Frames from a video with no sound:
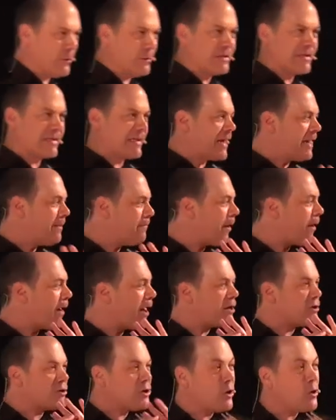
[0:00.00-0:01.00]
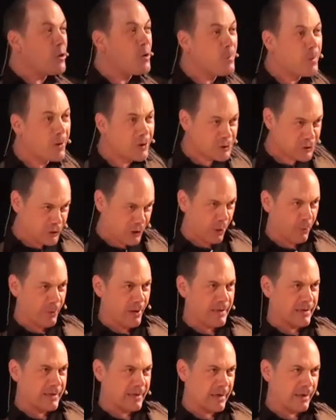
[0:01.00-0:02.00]
seem like too much
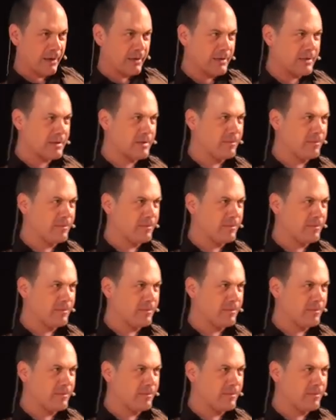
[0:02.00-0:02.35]
coincidence.